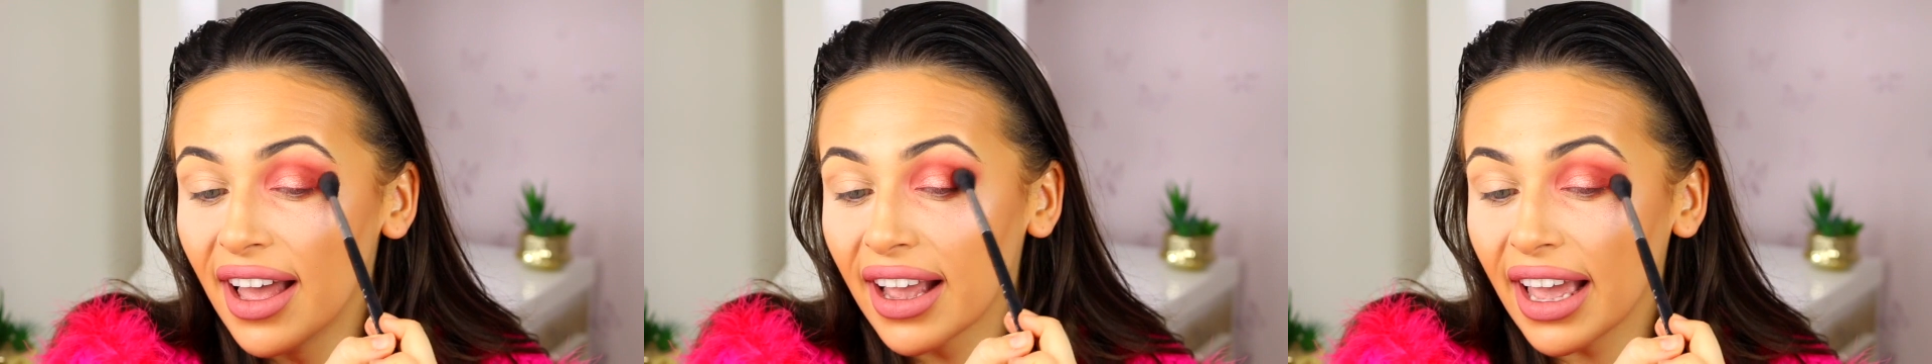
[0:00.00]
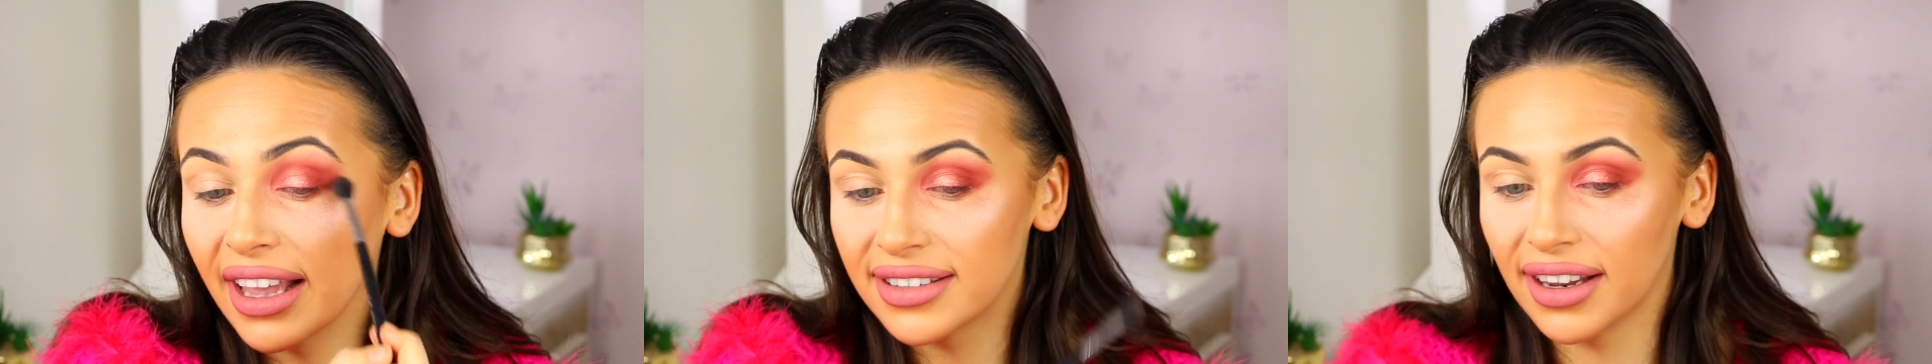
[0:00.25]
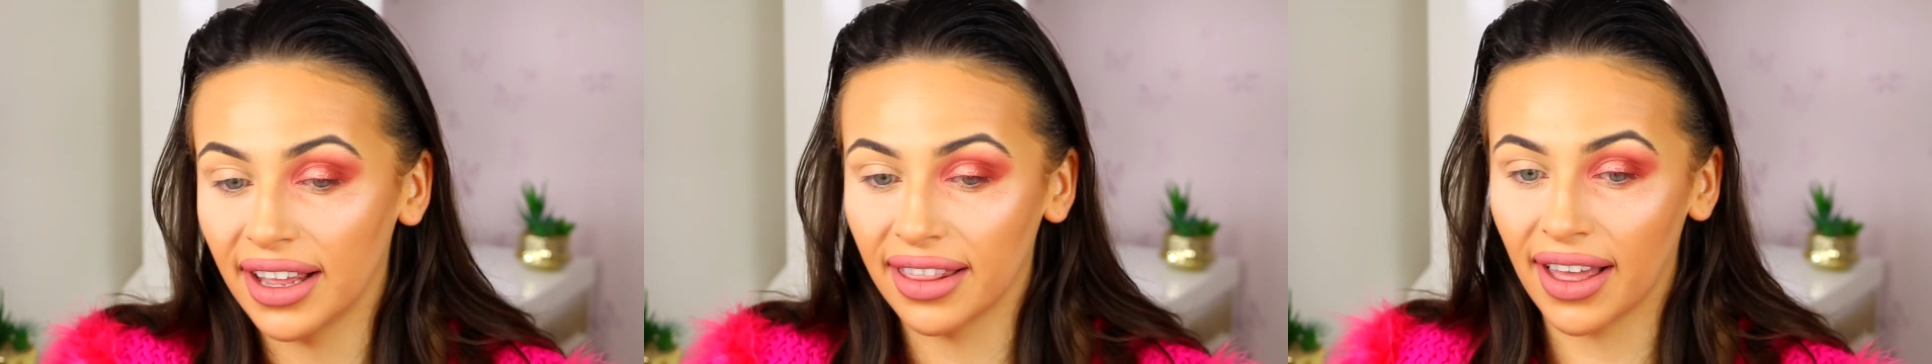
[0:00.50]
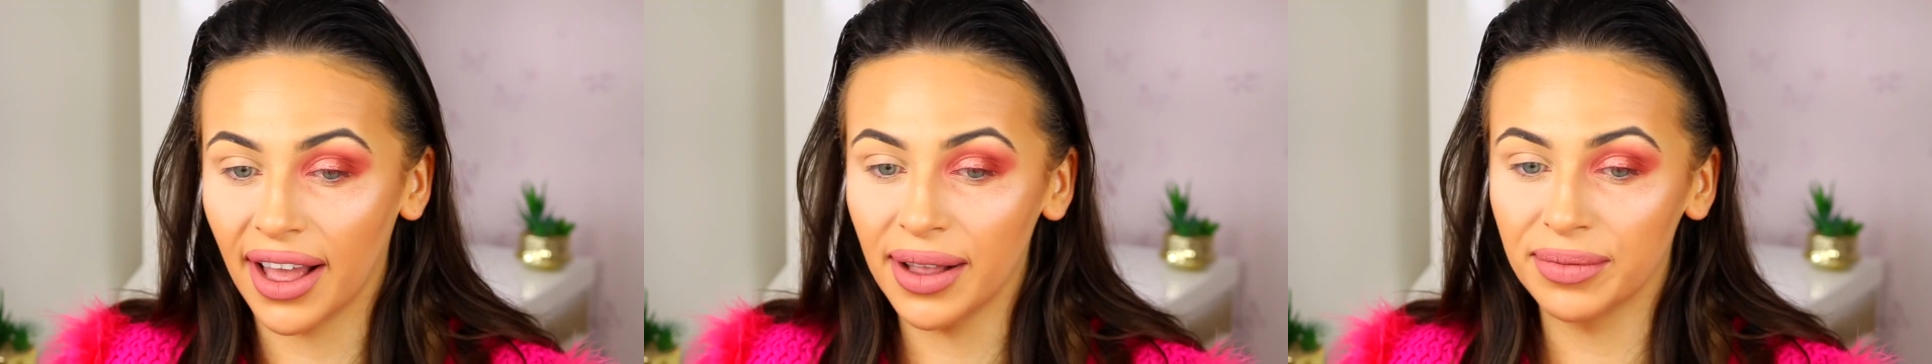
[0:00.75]
Okay, so
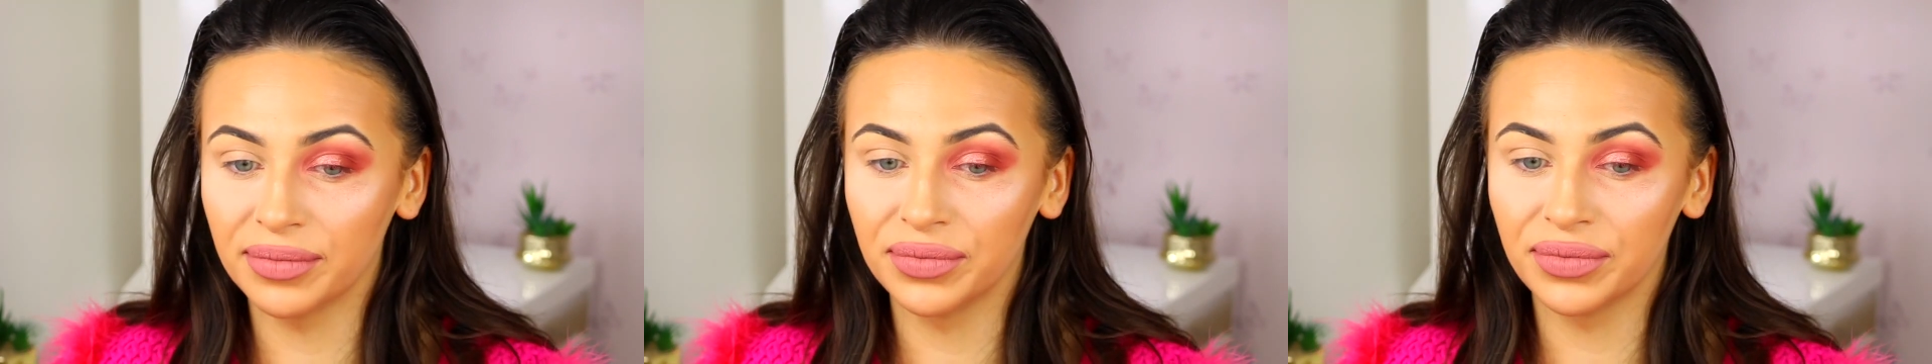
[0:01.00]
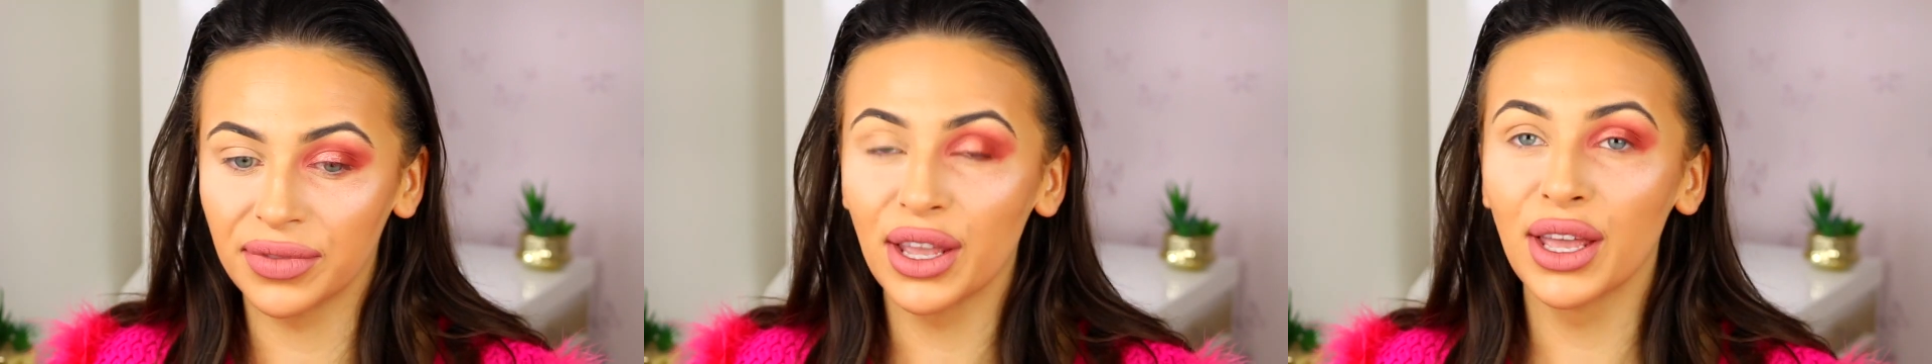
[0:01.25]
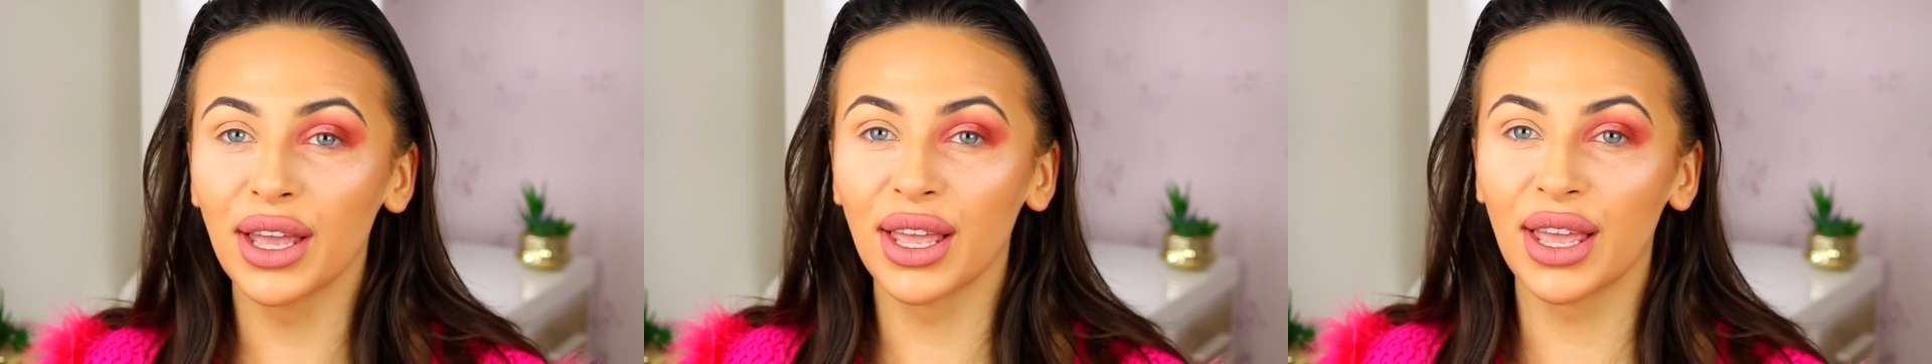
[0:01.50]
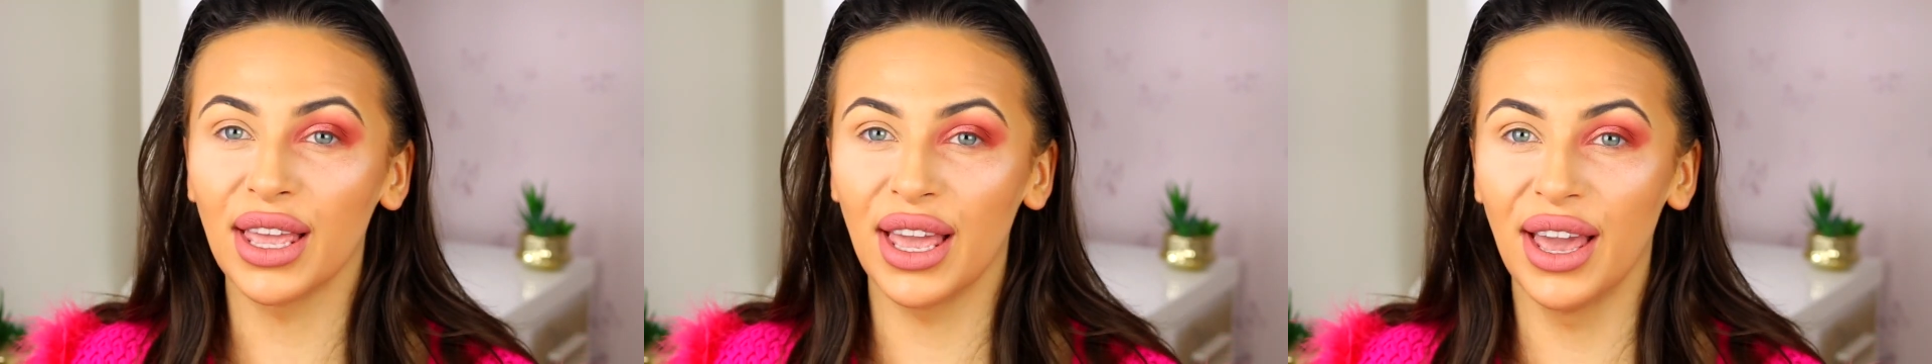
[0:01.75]
like that.
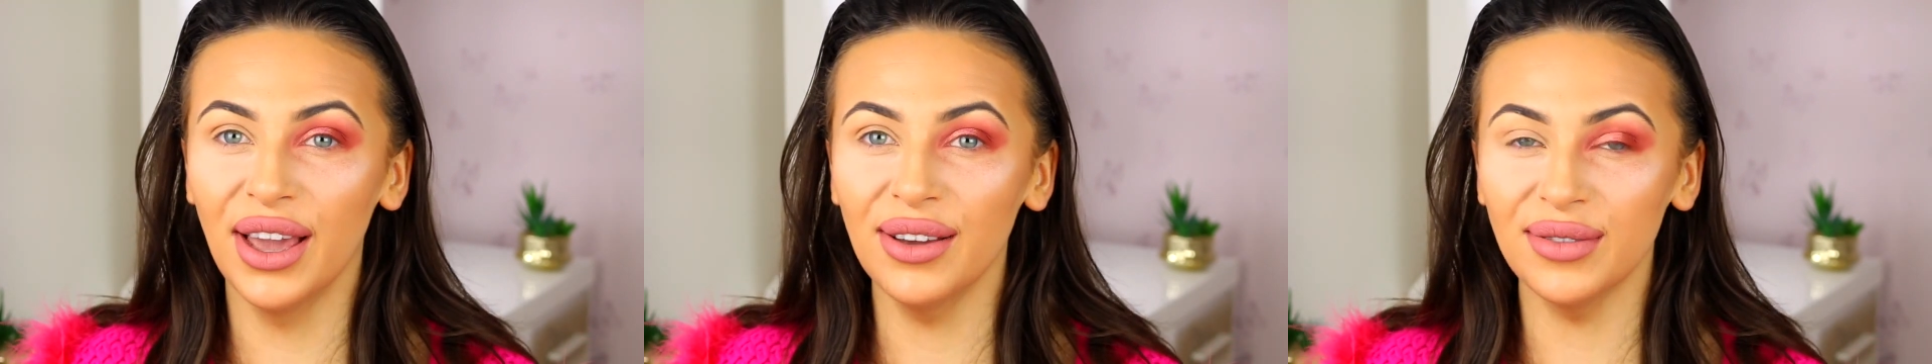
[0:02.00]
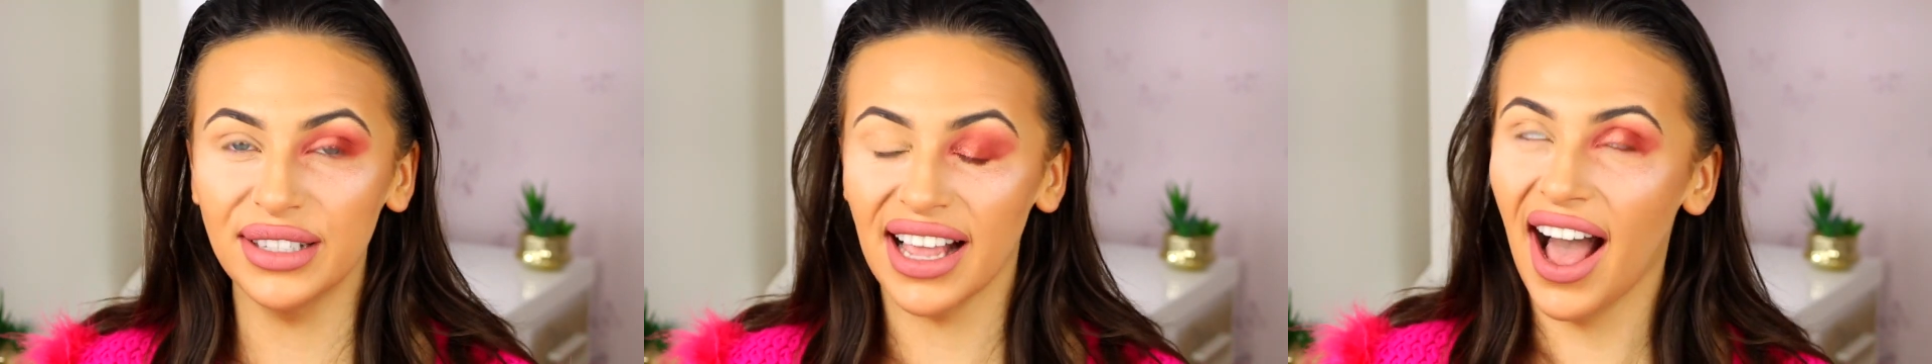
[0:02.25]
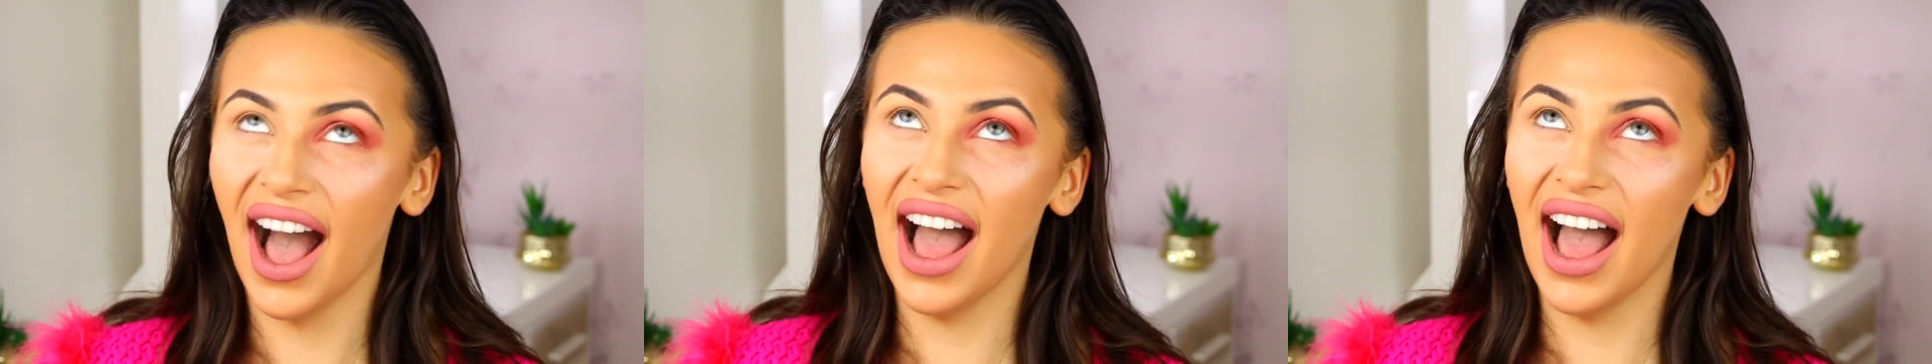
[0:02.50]
Cute.